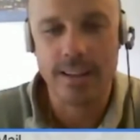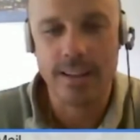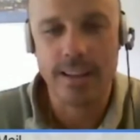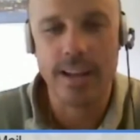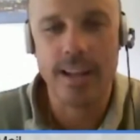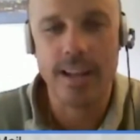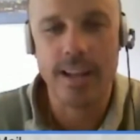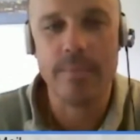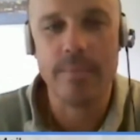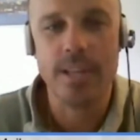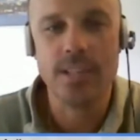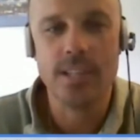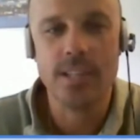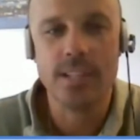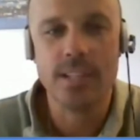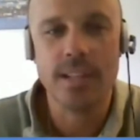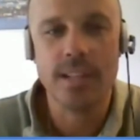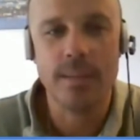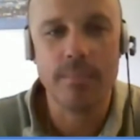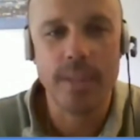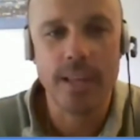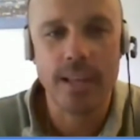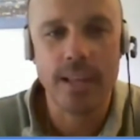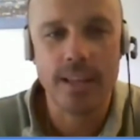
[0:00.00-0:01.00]
Can I mention
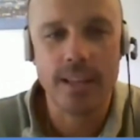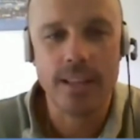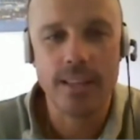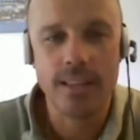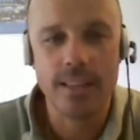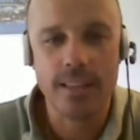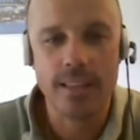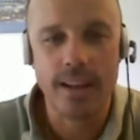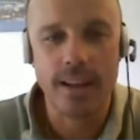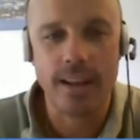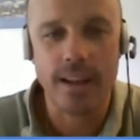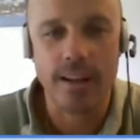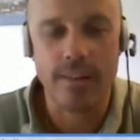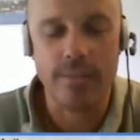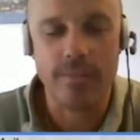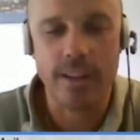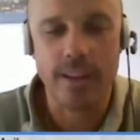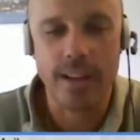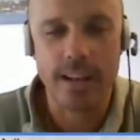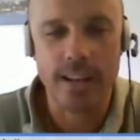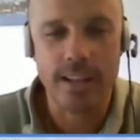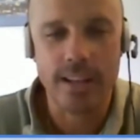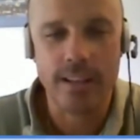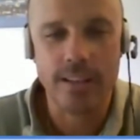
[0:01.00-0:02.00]
something that I
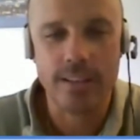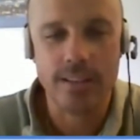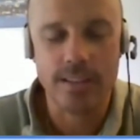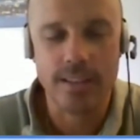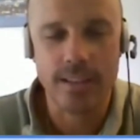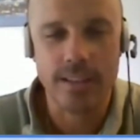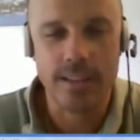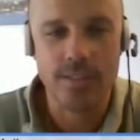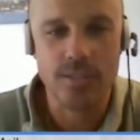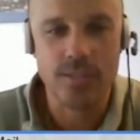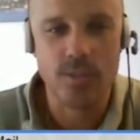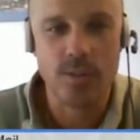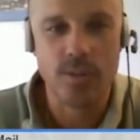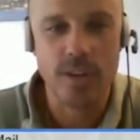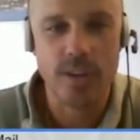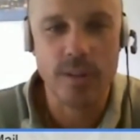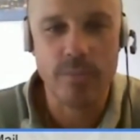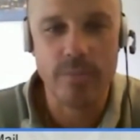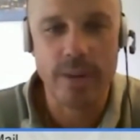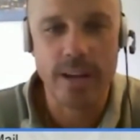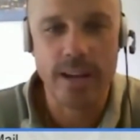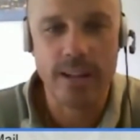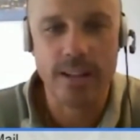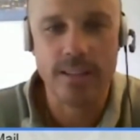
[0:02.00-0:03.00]
really enjoyed
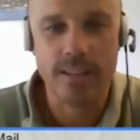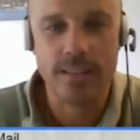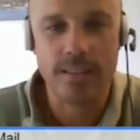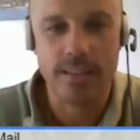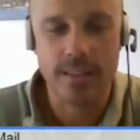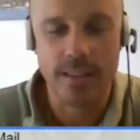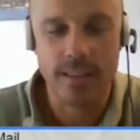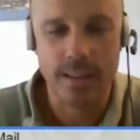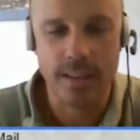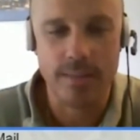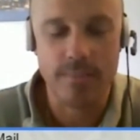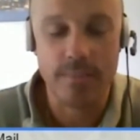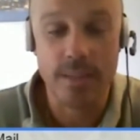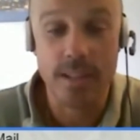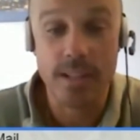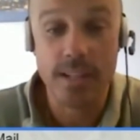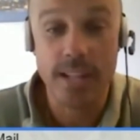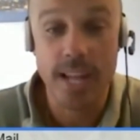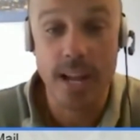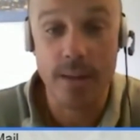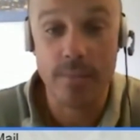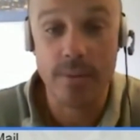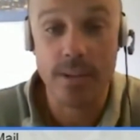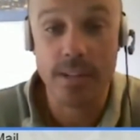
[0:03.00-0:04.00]
about these
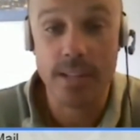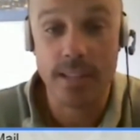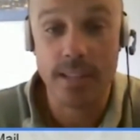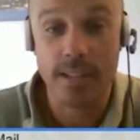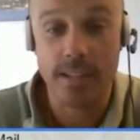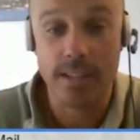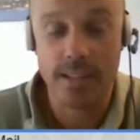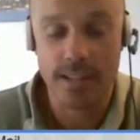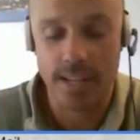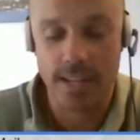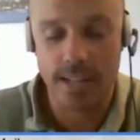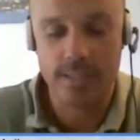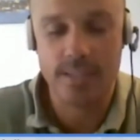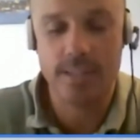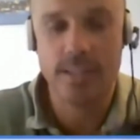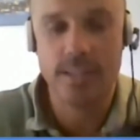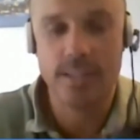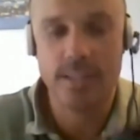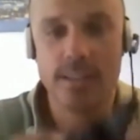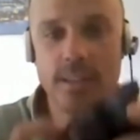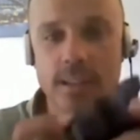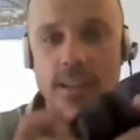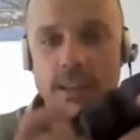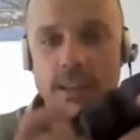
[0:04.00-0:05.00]
cameras and these lenses?